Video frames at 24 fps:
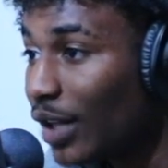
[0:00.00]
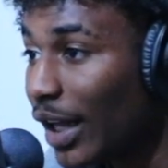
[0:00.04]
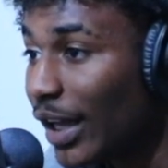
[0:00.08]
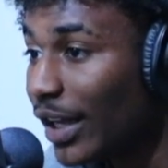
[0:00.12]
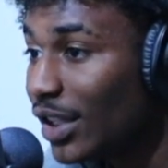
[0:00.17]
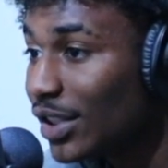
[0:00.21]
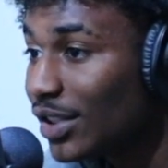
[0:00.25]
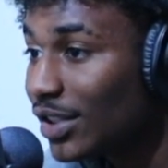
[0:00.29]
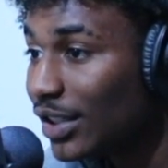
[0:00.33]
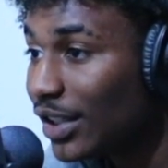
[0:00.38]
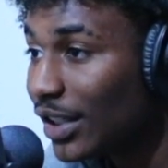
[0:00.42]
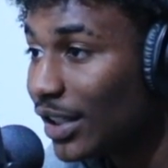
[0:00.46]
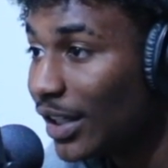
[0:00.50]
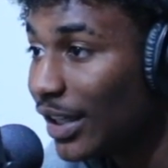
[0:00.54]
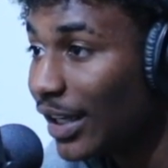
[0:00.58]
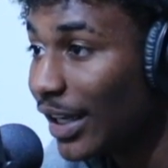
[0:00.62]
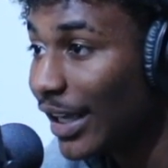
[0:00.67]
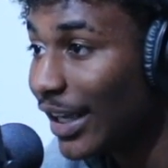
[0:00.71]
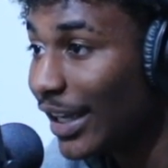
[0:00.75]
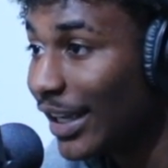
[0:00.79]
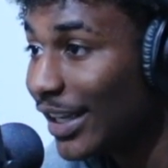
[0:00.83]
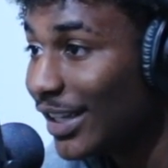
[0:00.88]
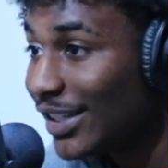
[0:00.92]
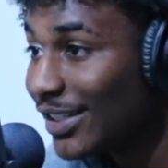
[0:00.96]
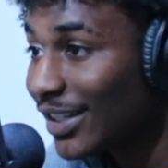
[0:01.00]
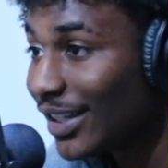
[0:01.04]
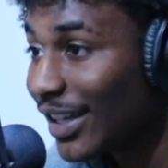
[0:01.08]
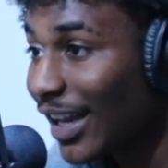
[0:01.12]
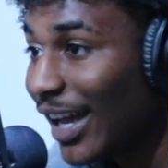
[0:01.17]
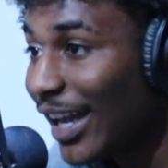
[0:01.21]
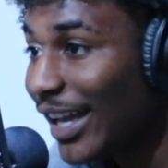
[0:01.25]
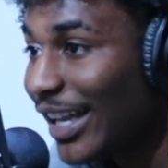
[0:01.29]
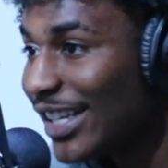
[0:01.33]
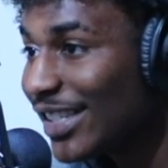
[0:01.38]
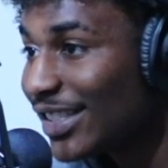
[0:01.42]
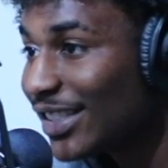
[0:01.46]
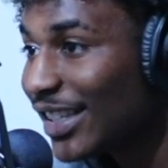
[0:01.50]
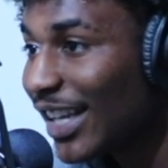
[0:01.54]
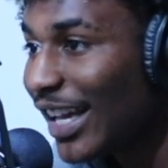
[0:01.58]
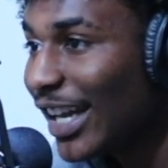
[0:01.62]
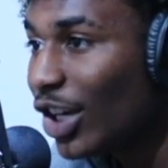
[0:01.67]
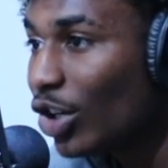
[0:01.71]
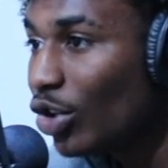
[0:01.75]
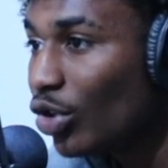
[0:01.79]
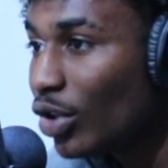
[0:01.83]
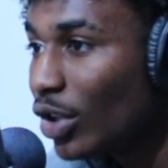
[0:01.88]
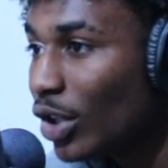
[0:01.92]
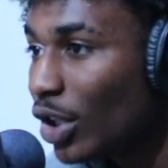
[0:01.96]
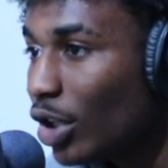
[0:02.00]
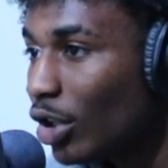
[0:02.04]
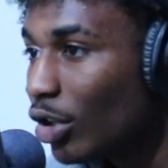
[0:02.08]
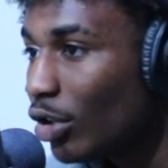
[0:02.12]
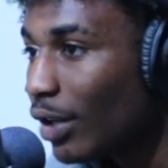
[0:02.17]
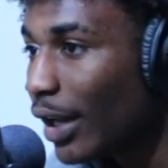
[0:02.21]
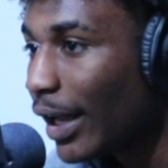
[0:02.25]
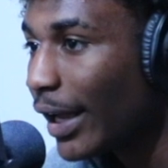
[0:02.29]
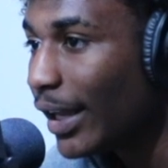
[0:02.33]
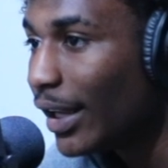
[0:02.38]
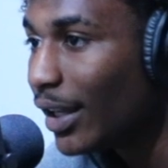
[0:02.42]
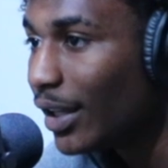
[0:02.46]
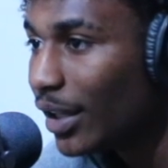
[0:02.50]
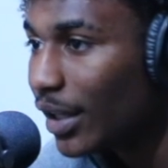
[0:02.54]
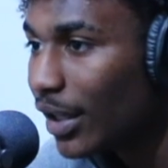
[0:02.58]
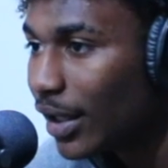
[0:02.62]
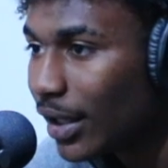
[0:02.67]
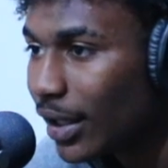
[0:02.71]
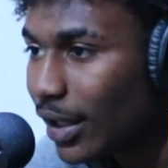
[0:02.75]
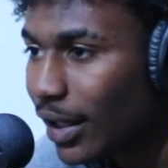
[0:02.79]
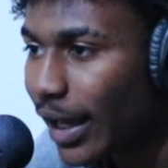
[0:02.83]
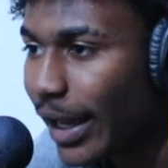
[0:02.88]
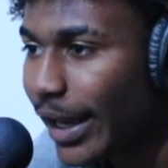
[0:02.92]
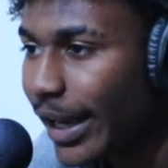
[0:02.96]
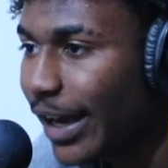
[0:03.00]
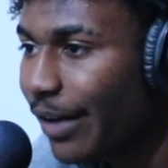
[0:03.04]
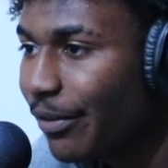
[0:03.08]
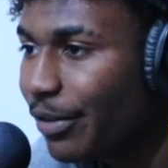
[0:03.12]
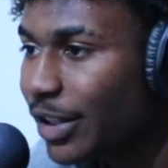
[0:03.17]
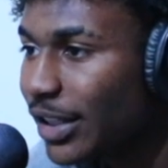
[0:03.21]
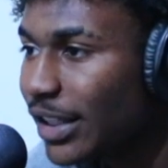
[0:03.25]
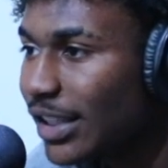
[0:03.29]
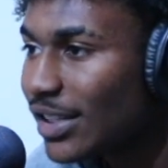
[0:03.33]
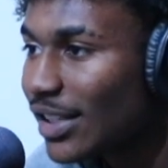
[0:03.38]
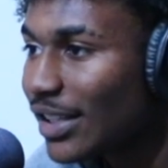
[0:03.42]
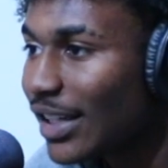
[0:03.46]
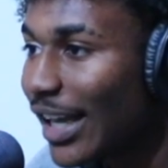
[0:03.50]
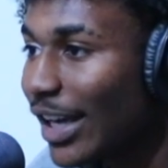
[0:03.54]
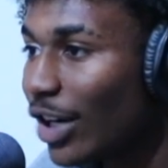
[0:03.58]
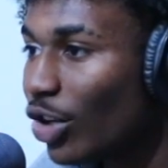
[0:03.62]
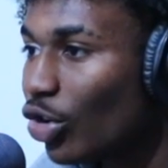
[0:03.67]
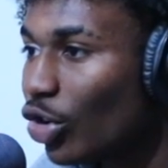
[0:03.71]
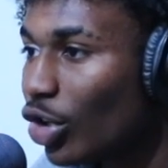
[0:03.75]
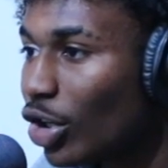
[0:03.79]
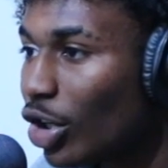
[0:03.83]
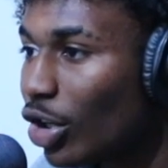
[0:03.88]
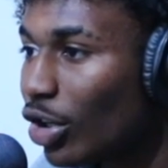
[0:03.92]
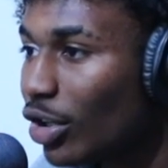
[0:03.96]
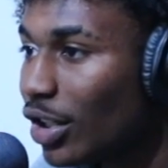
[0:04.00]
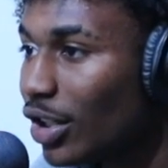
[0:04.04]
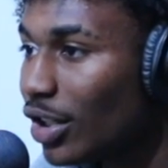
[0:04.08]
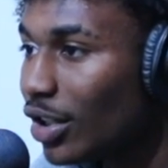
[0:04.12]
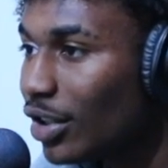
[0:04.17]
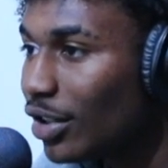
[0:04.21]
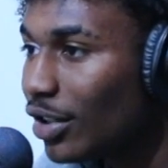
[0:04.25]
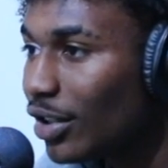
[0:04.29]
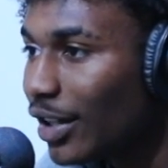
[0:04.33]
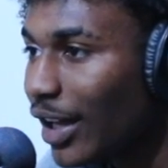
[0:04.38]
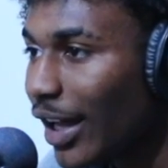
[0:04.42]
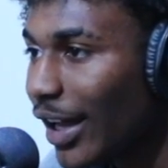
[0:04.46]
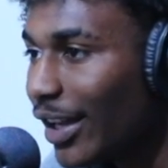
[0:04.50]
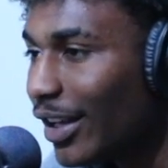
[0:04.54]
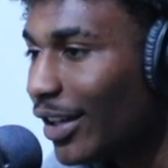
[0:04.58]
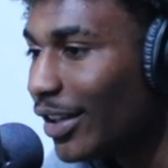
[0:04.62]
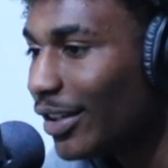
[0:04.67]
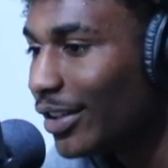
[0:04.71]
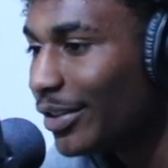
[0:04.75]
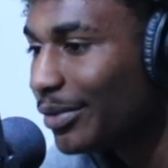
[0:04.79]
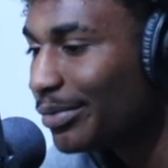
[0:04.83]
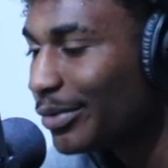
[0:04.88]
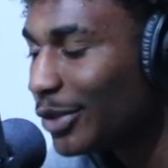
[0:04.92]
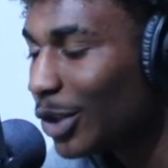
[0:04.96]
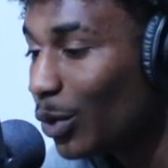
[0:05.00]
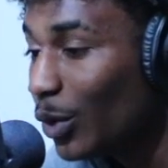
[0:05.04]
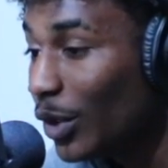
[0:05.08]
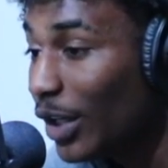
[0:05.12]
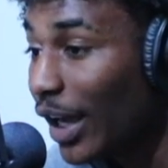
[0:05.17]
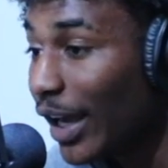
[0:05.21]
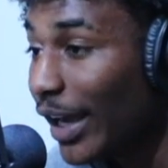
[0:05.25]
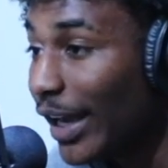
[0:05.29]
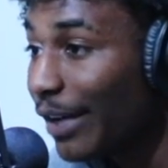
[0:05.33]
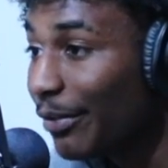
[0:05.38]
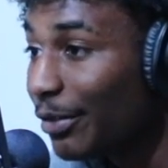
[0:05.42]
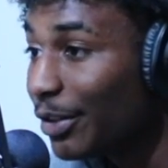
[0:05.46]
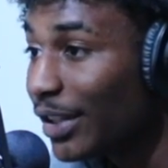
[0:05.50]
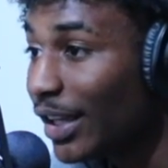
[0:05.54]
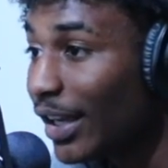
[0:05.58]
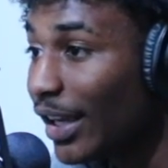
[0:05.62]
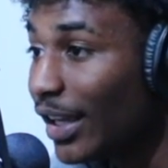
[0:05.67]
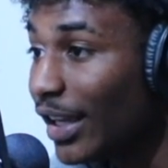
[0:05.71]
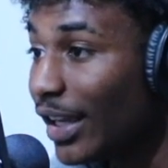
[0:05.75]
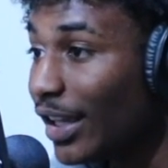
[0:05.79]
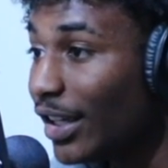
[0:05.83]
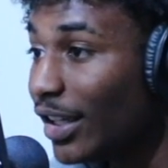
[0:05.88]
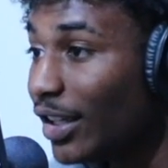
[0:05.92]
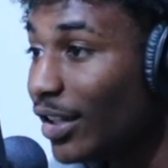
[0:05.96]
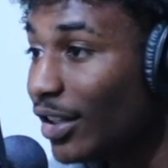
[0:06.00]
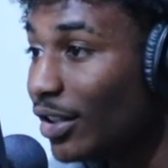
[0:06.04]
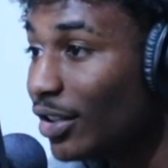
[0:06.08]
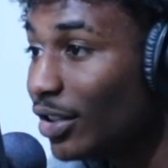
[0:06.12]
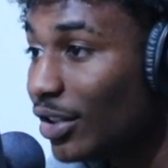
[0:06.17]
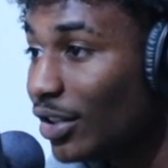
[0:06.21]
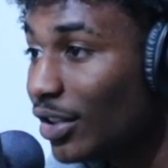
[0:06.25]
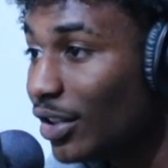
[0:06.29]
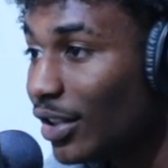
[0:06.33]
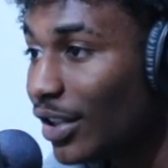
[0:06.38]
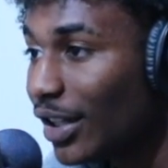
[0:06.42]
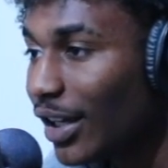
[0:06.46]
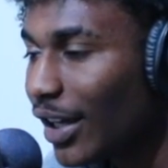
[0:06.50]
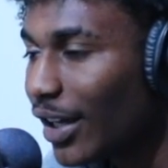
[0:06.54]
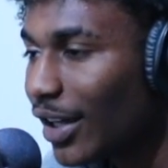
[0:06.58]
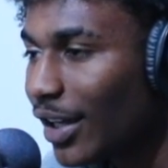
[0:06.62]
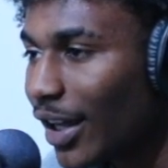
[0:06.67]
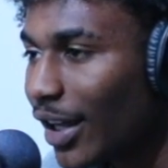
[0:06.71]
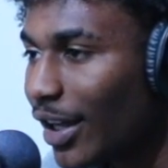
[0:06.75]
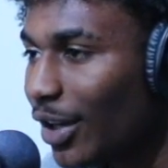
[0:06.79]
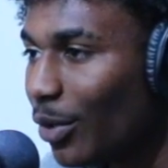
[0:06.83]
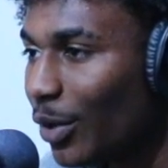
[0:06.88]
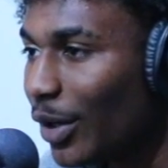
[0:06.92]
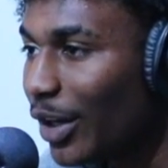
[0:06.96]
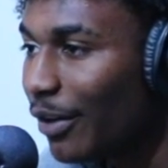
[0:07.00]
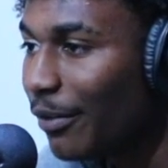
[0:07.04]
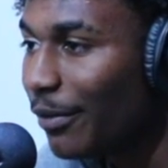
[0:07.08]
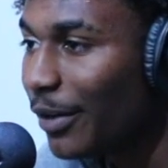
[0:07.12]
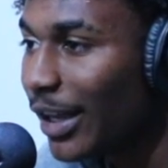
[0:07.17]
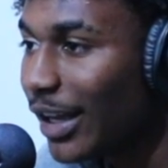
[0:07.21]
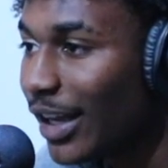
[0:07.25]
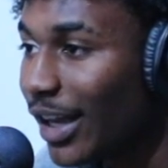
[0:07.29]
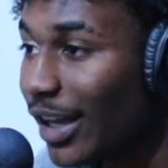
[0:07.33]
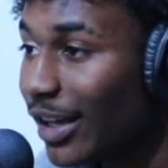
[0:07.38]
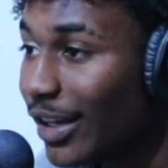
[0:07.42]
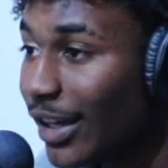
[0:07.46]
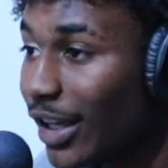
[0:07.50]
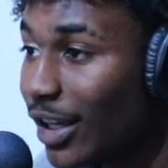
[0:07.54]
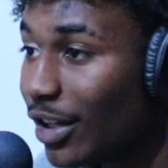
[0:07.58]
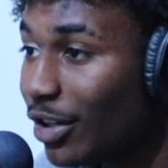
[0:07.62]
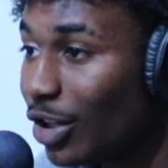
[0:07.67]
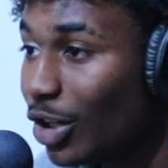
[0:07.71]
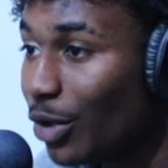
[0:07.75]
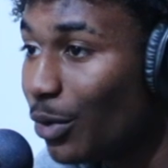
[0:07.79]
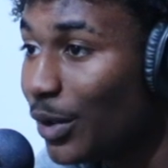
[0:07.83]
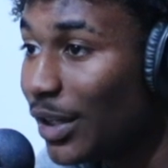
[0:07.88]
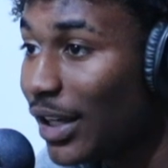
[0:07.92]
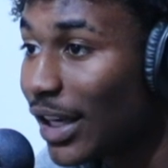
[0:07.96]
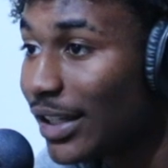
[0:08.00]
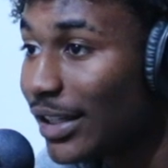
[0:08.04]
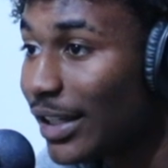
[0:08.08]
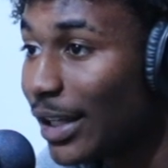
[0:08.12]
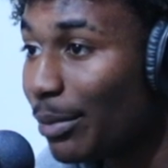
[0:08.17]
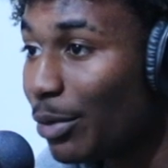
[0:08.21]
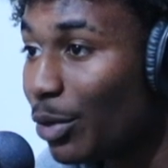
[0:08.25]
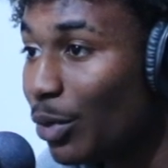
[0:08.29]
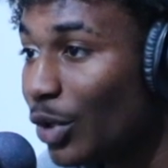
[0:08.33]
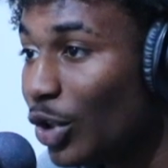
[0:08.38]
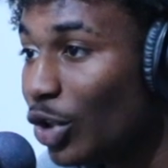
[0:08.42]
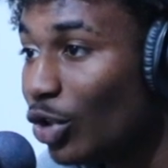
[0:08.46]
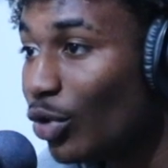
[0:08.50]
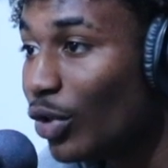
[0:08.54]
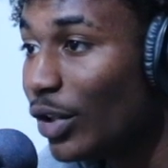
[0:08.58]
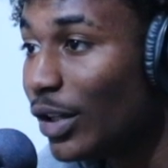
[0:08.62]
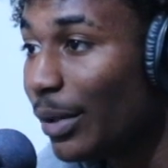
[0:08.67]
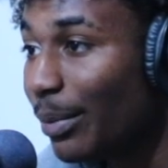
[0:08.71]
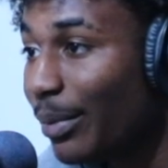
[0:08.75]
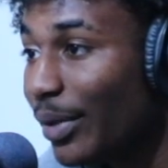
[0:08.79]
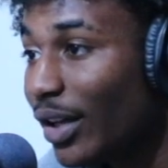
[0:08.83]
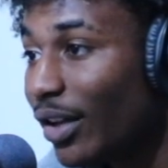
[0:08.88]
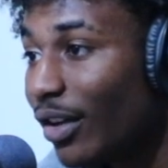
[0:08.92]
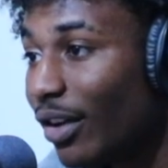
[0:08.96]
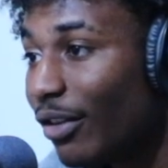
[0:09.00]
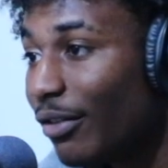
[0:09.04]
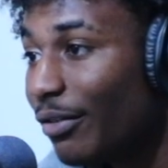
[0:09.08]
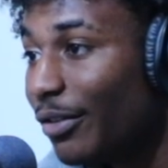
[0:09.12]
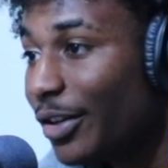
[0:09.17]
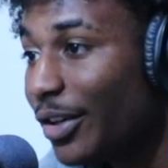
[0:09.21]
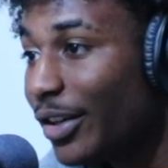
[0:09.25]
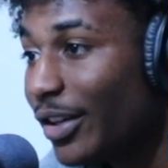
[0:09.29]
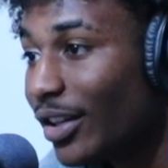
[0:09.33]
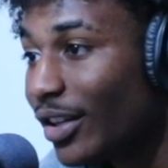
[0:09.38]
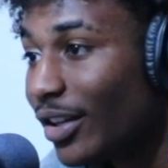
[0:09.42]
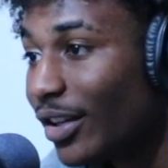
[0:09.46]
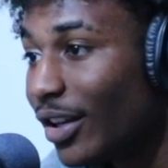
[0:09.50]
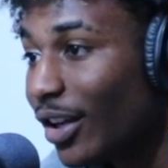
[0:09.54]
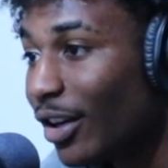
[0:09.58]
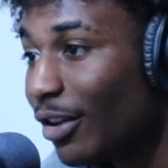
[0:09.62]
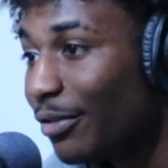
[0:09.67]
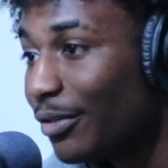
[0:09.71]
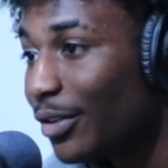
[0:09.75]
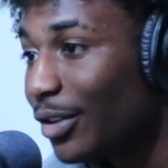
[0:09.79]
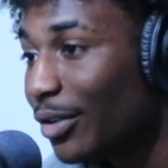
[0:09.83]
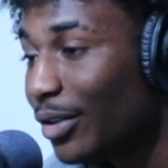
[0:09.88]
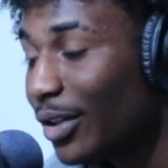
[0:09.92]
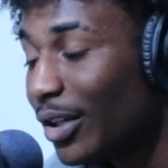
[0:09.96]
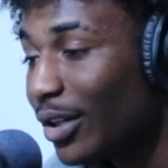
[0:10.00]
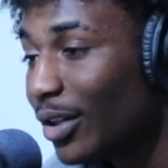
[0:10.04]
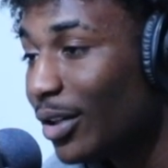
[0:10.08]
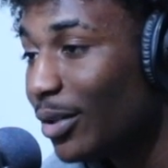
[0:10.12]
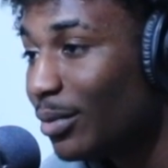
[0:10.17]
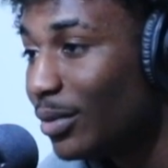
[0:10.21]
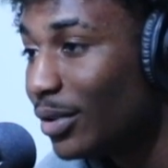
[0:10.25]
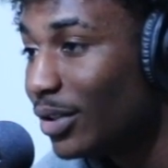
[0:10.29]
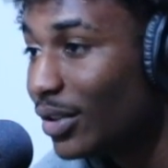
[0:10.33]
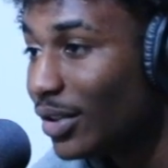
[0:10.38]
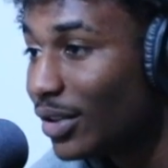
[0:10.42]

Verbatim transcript: In like, sense now. It's a lot it's a lot going on. Like like every, it's a lot going on in the hood. Like we got everything any other hood got. Like whatever they got in their hood, we got that. But we doing it better over here in the North, no cap.